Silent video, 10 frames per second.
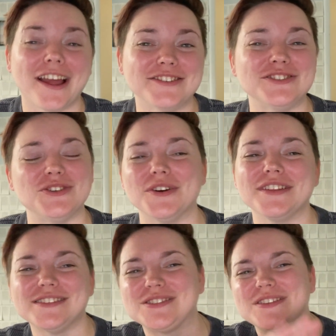enjoy
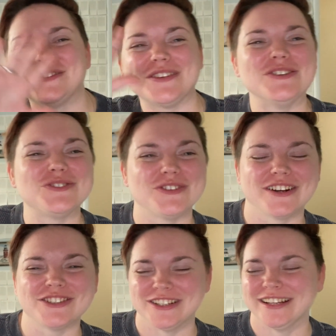this
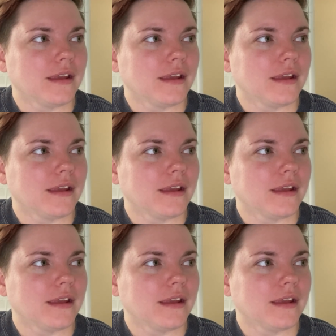introduction.